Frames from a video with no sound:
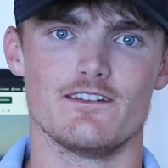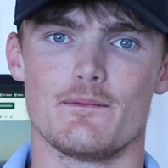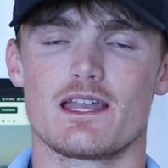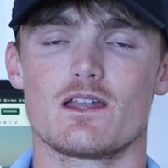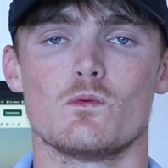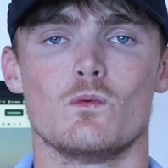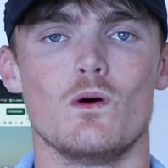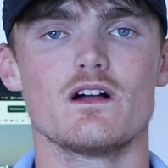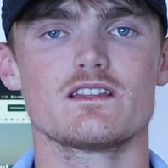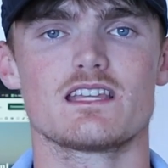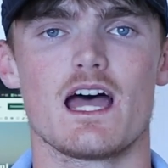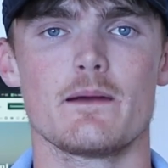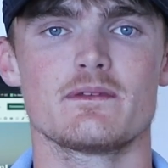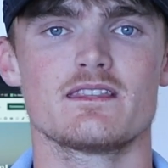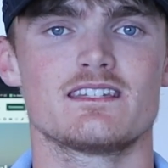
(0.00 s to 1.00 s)
No matter what
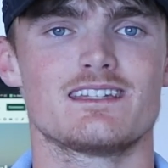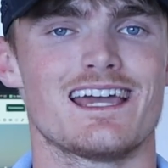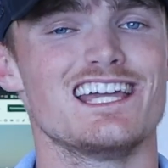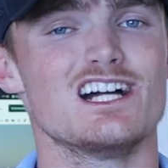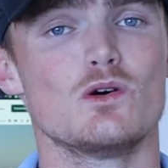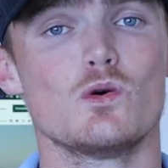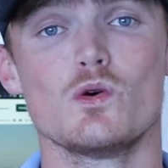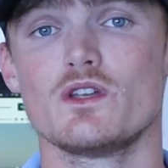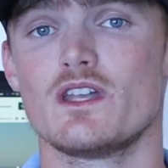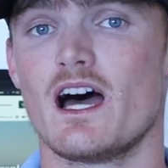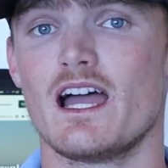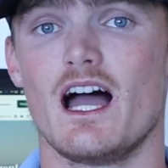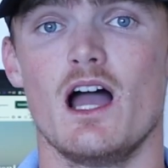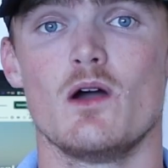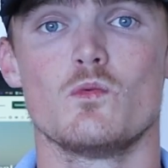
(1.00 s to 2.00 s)
time of the day or
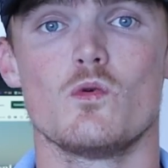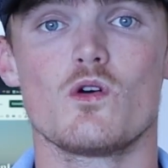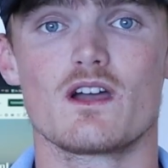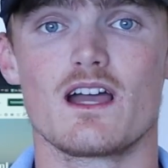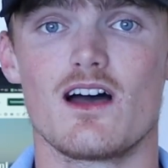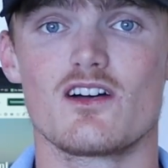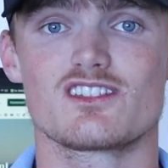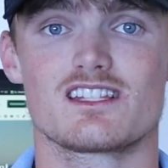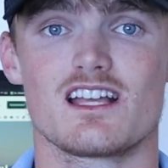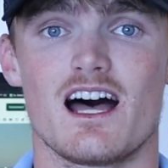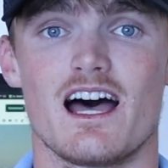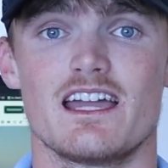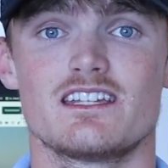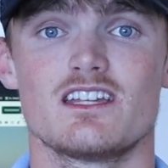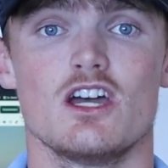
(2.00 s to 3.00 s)
night I walk
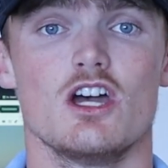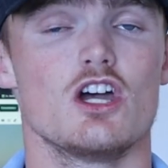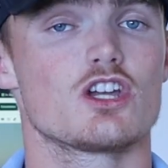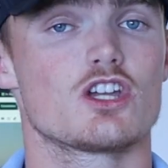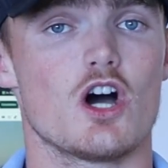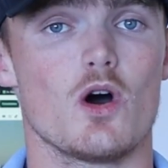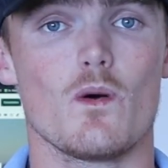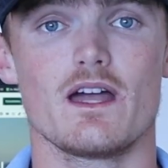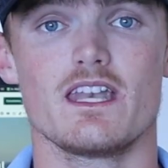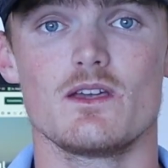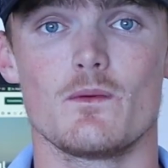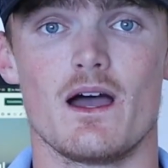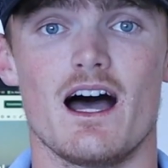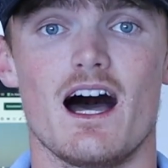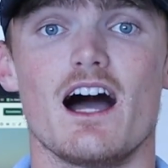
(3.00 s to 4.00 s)
outside, go
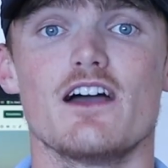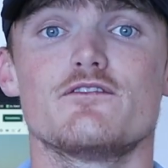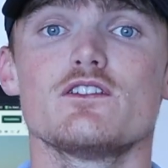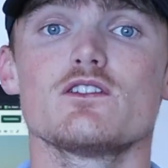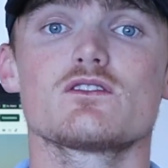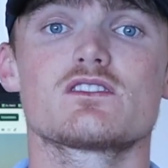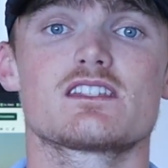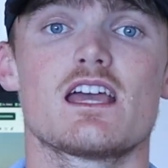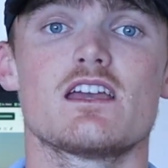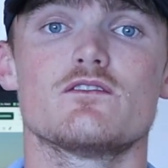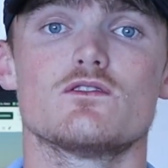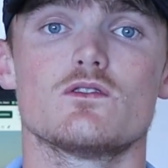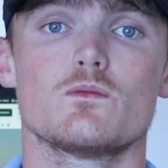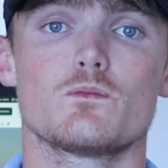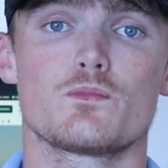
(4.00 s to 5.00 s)
anywhere, I feel safe
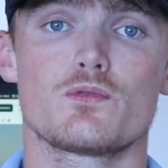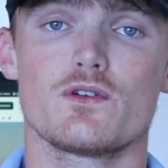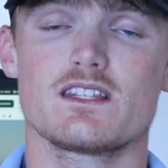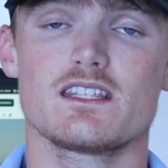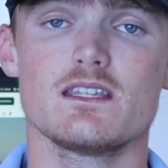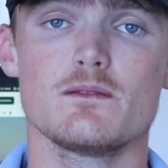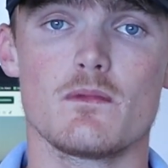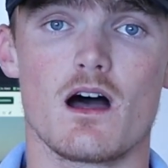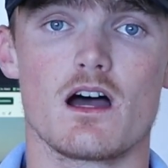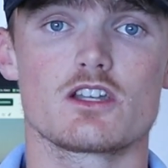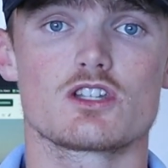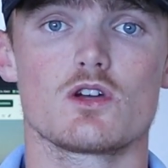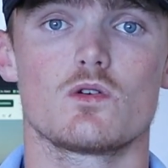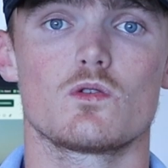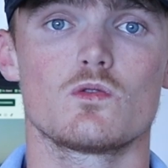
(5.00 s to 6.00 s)
pretty
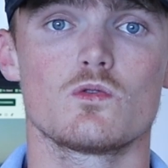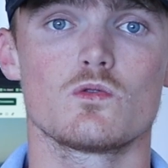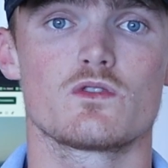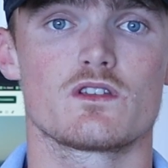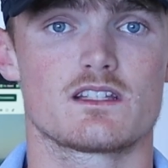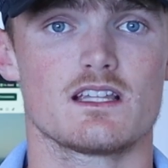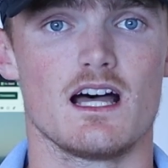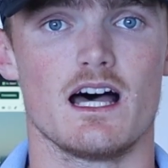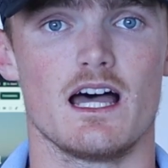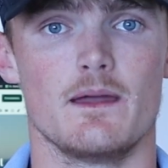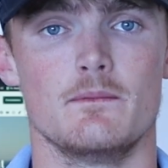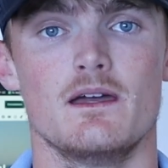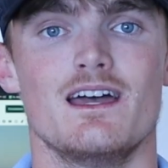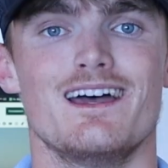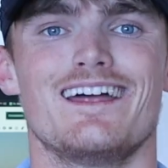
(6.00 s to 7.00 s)
much all the
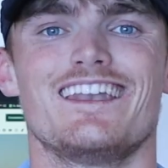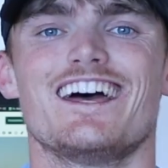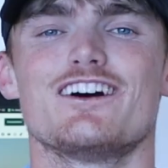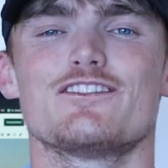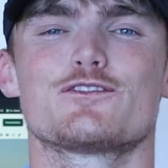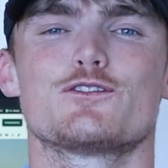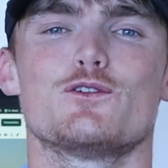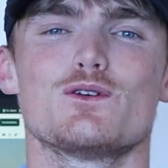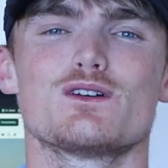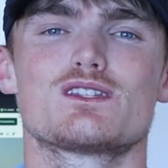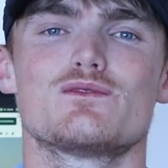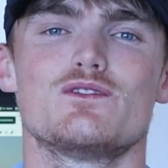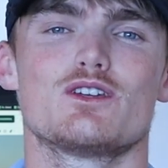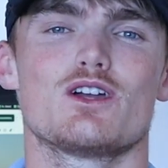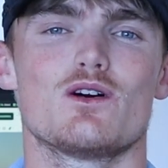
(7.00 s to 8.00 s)
time. Now, of course,
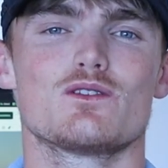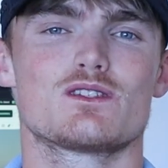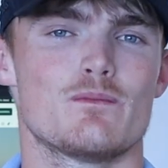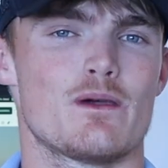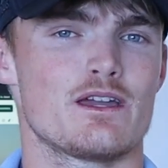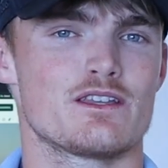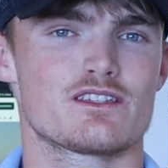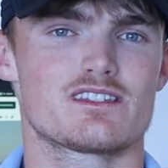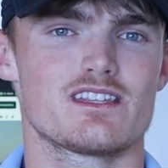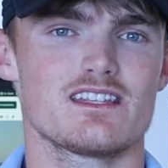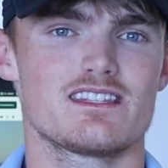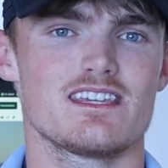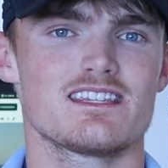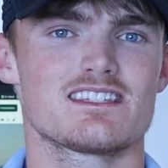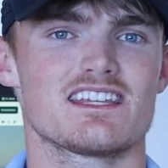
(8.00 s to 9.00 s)
if you go to major
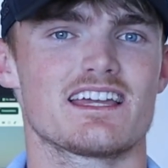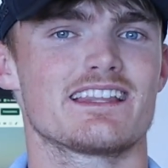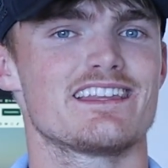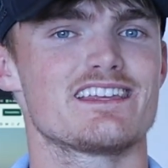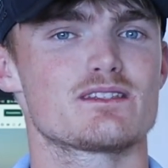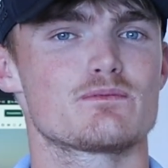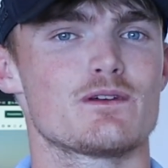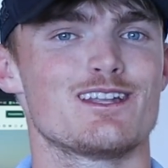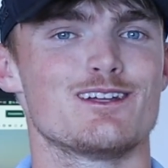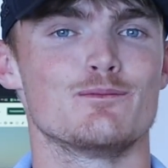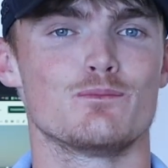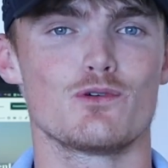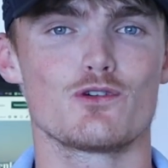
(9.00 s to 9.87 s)
cities like Lisbon and